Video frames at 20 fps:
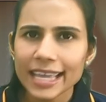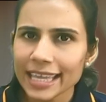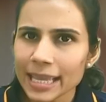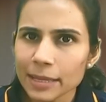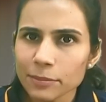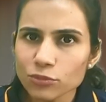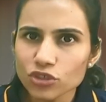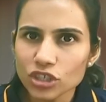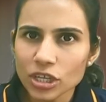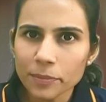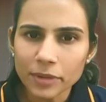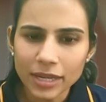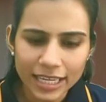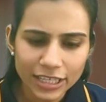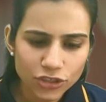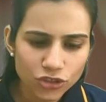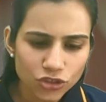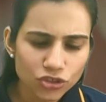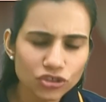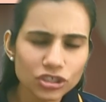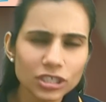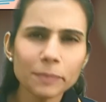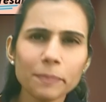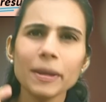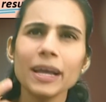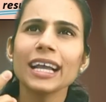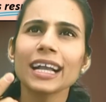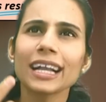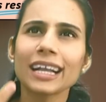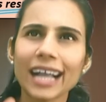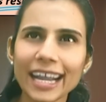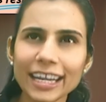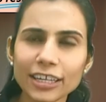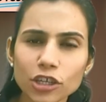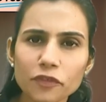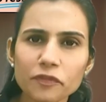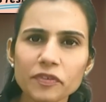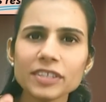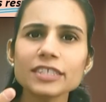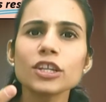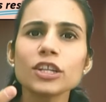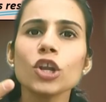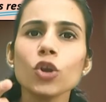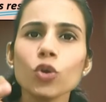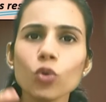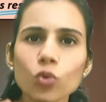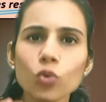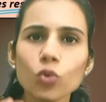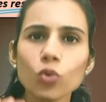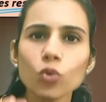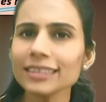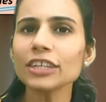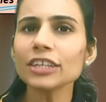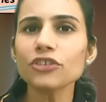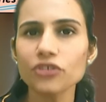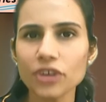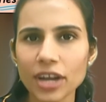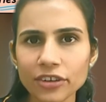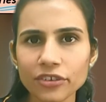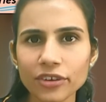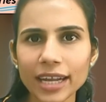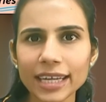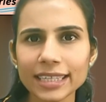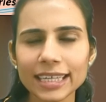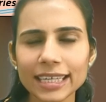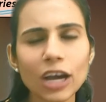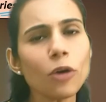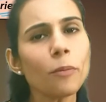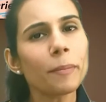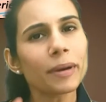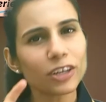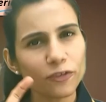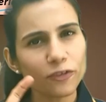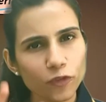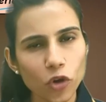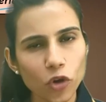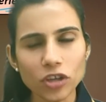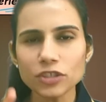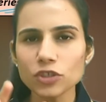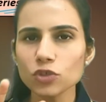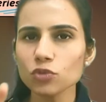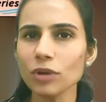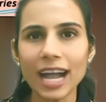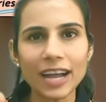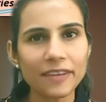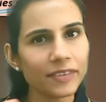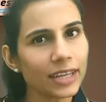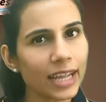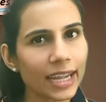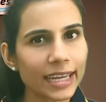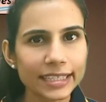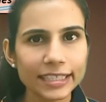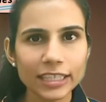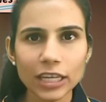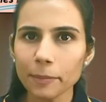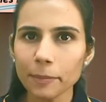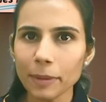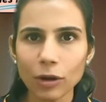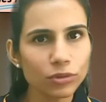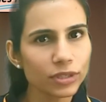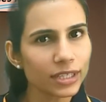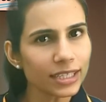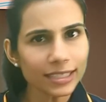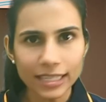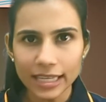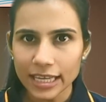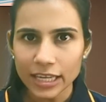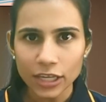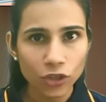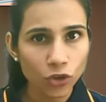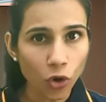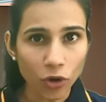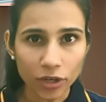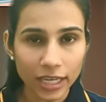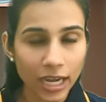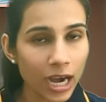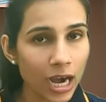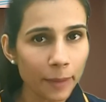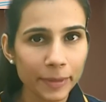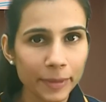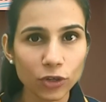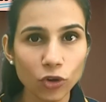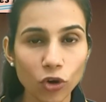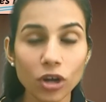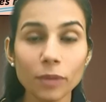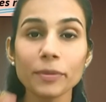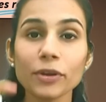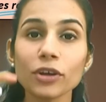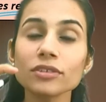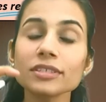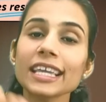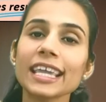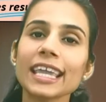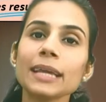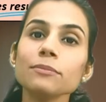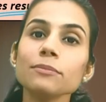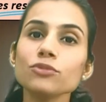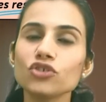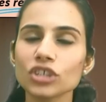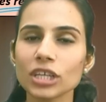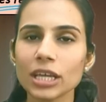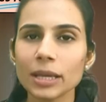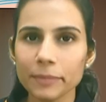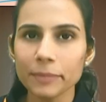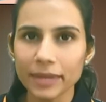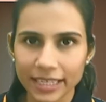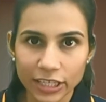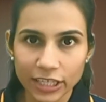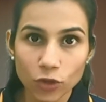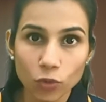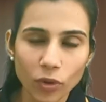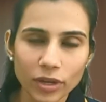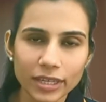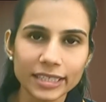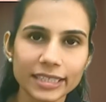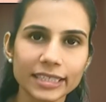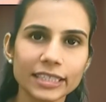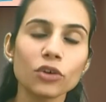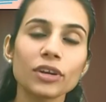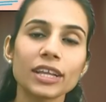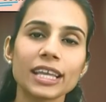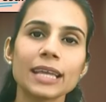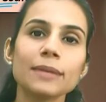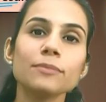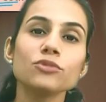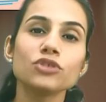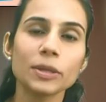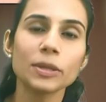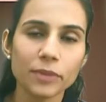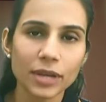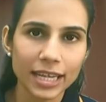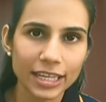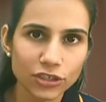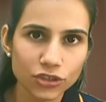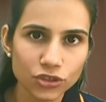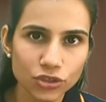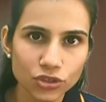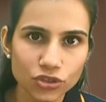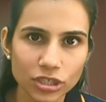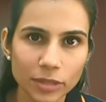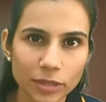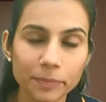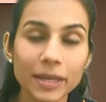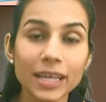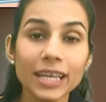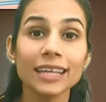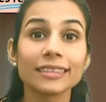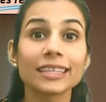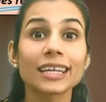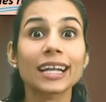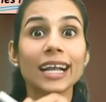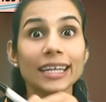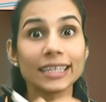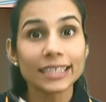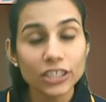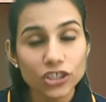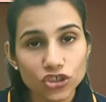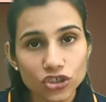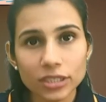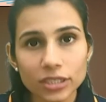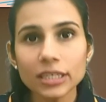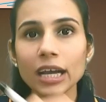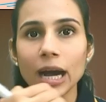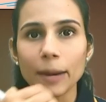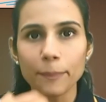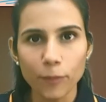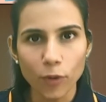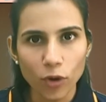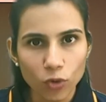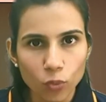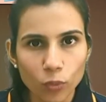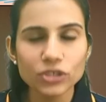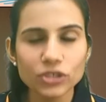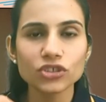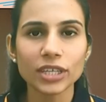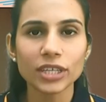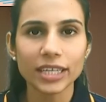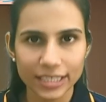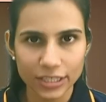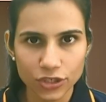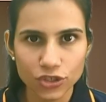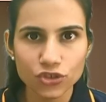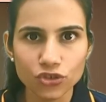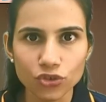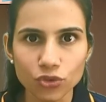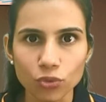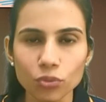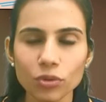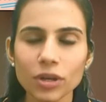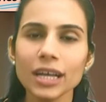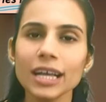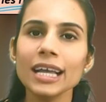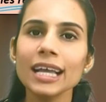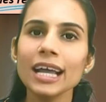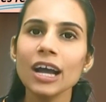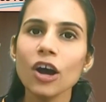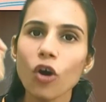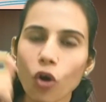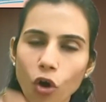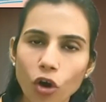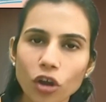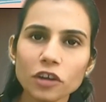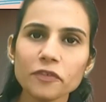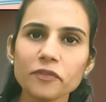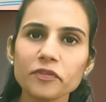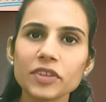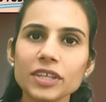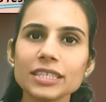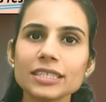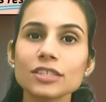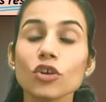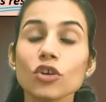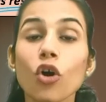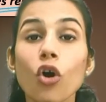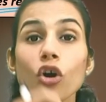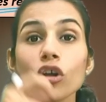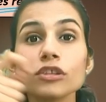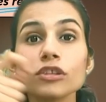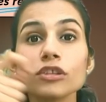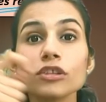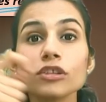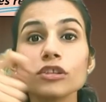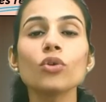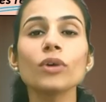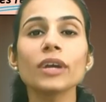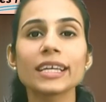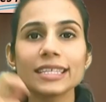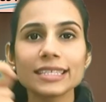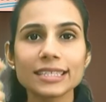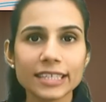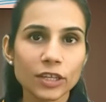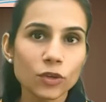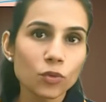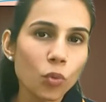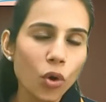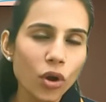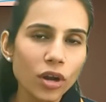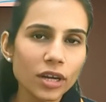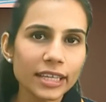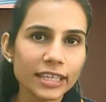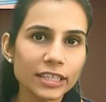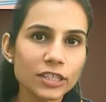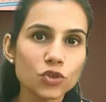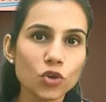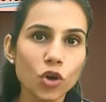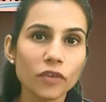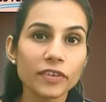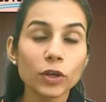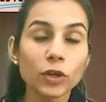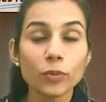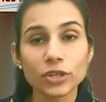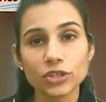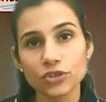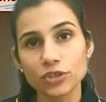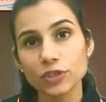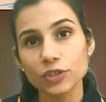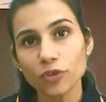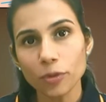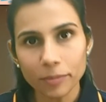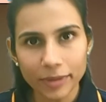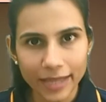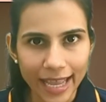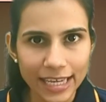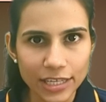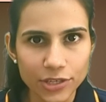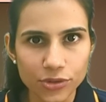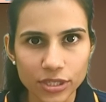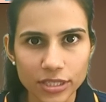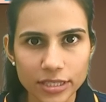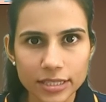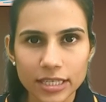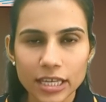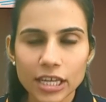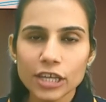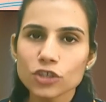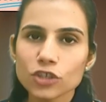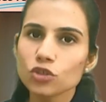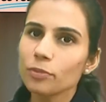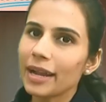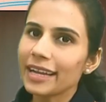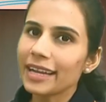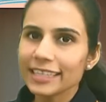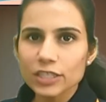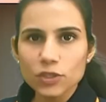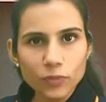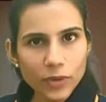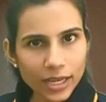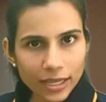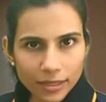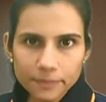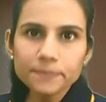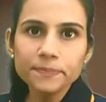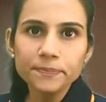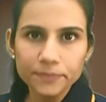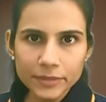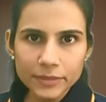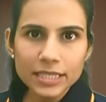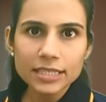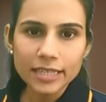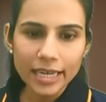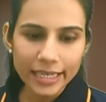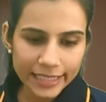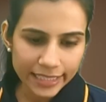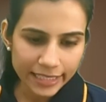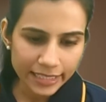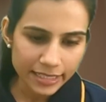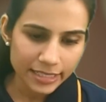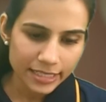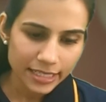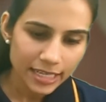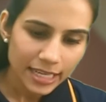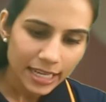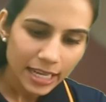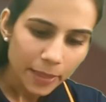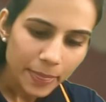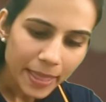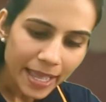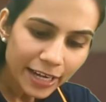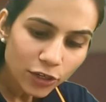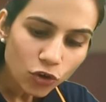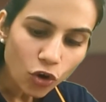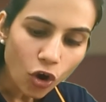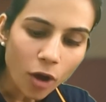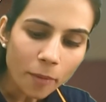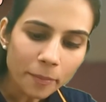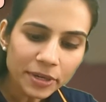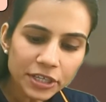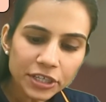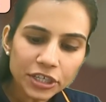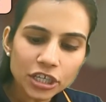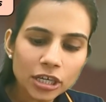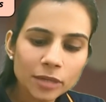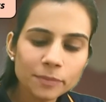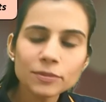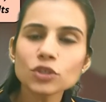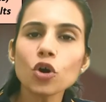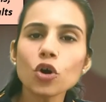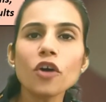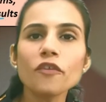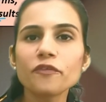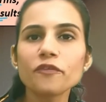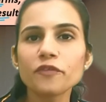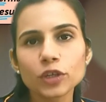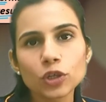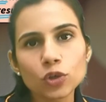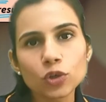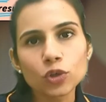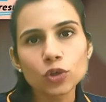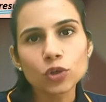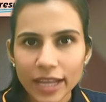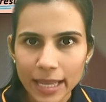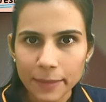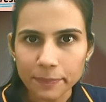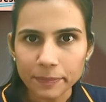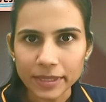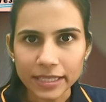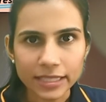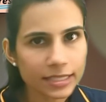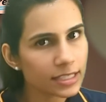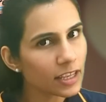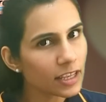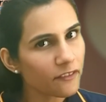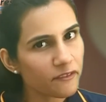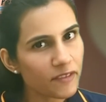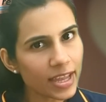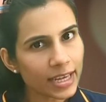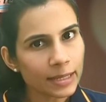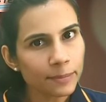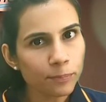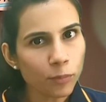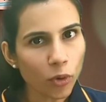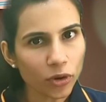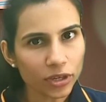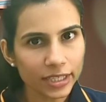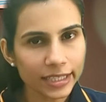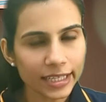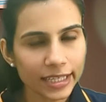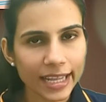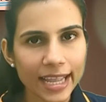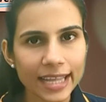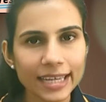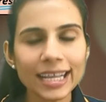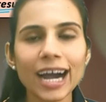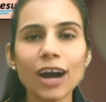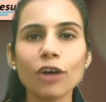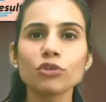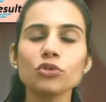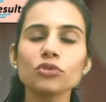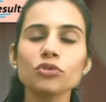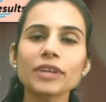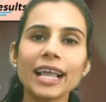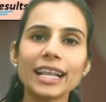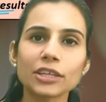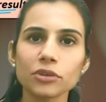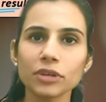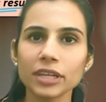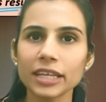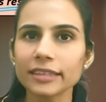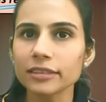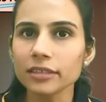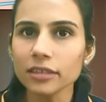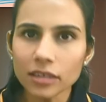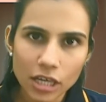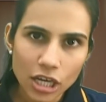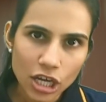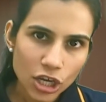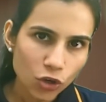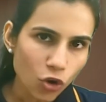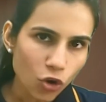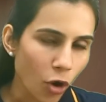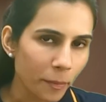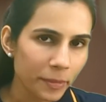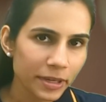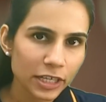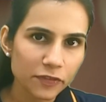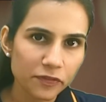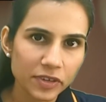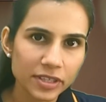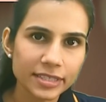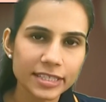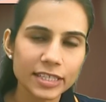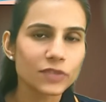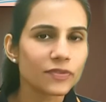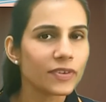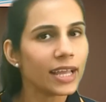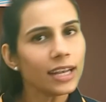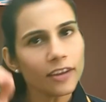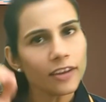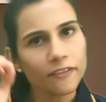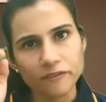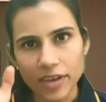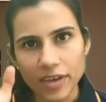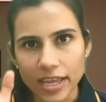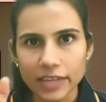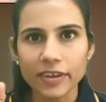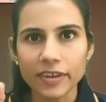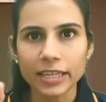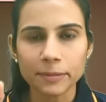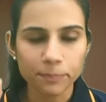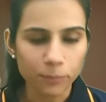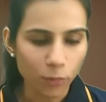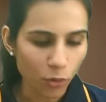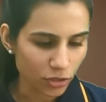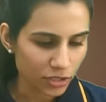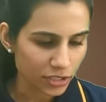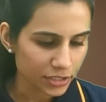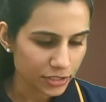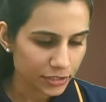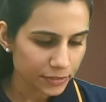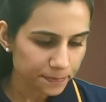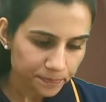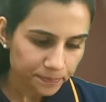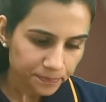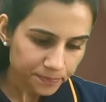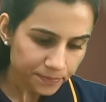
AM-GM relationship, kind of it's losing the trend right now, but of course to have an idea about it, not a harm at all, because AM-GM inequality or AM-GM relationship, the condition upon which it is true, all of this also is involved in solving questions from calculus. So might as well study it. Then common terms of two APs. Very important again. How do you calculate the common difference as well? Very important.